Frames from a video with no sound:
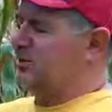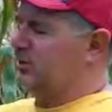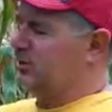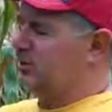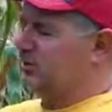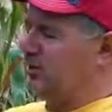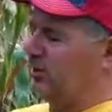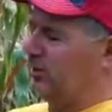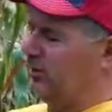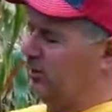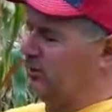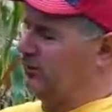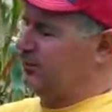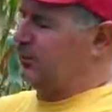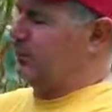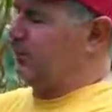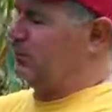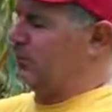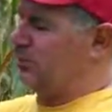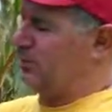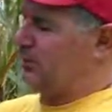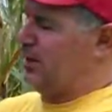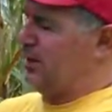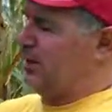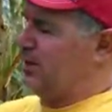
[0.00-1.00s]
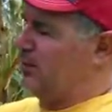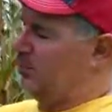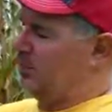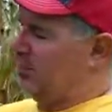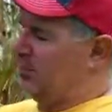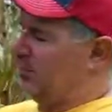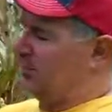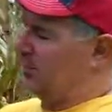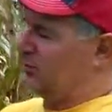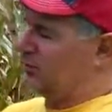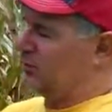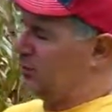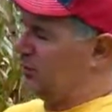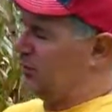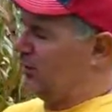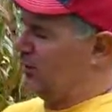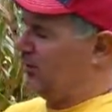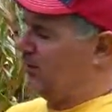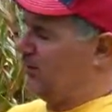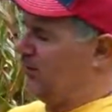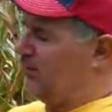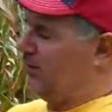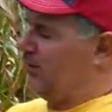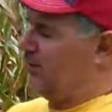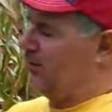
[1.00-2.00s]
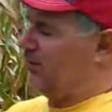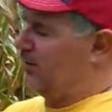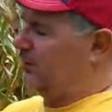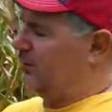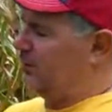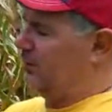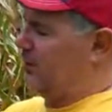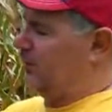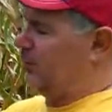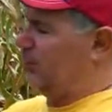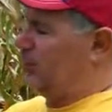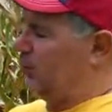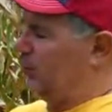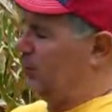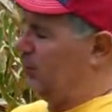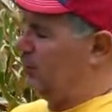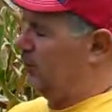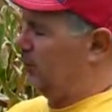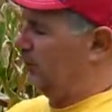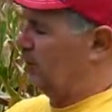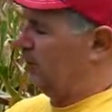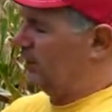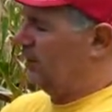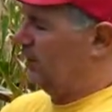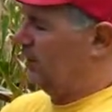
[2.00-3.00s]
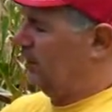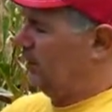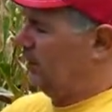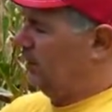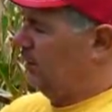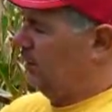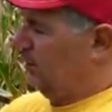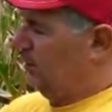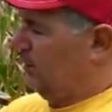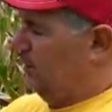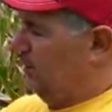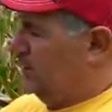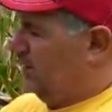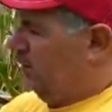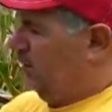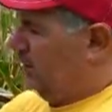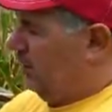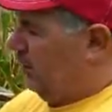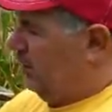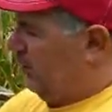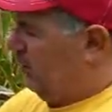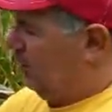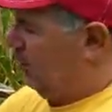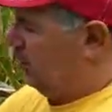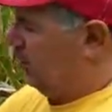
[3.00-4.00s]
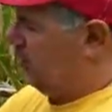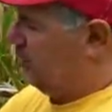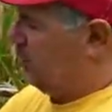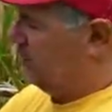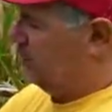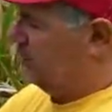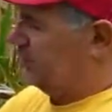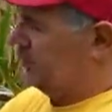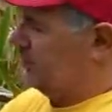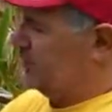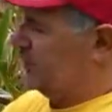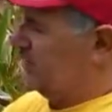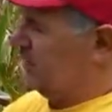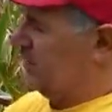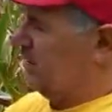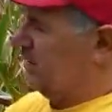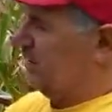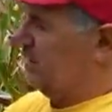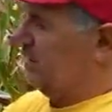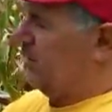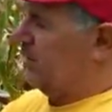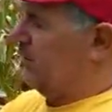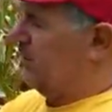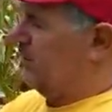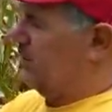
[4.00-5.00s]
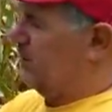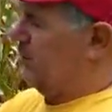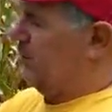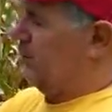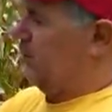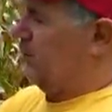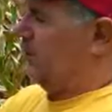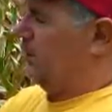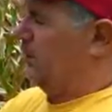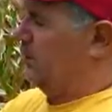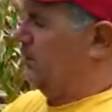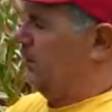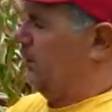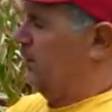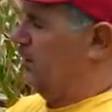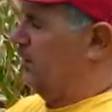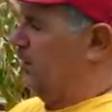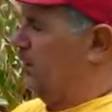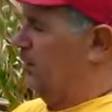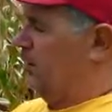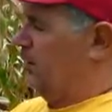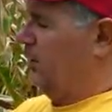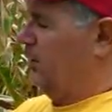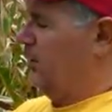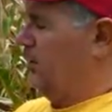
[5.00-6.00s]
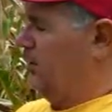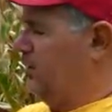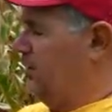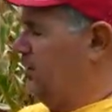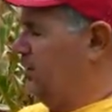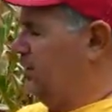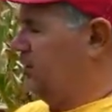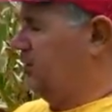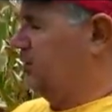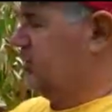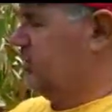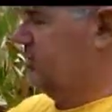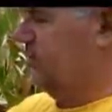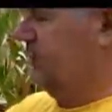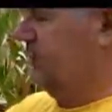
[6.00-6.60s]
particular field was planted about the 25th of April. And as you can see, the ears are